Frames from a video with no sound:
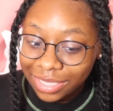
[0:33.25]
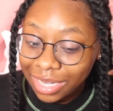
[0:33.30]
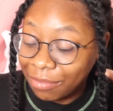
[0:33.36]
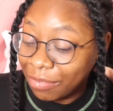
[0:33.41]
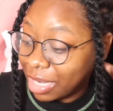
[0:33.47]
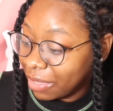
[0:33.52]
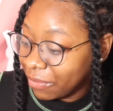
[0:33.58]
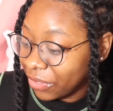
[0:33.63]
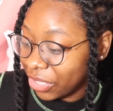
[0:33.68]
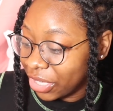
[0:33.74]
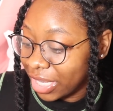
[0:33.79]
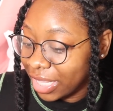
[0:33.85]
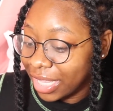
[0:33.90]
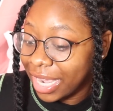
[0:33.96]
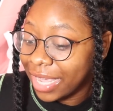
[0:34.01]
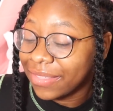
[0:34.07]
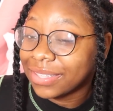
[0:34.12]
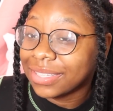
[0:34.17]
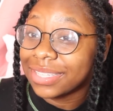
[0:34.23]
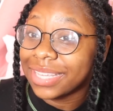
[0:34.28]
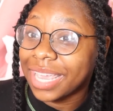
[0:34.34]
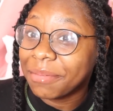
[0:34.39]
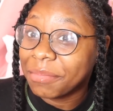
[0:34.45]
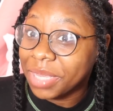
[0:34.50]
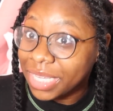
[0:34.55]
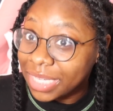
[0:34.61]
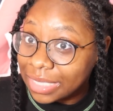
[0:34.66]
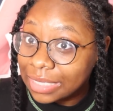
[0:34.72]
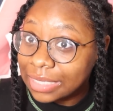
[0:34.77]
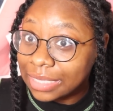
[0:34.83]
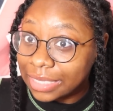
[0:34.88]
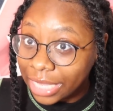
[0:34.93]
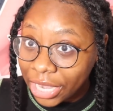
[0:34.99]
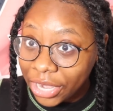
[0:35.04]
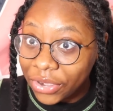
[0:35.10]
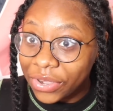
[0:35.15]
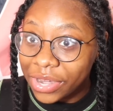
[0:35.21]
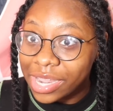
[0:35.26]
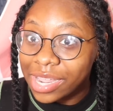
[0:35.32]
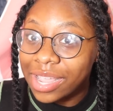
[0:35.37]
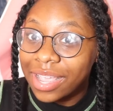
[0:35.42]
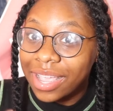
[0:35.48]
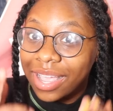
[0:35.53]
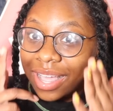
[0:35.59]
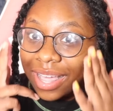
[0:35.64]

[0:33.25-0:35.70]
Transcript: And I'm not even gonna lie, this game is scary.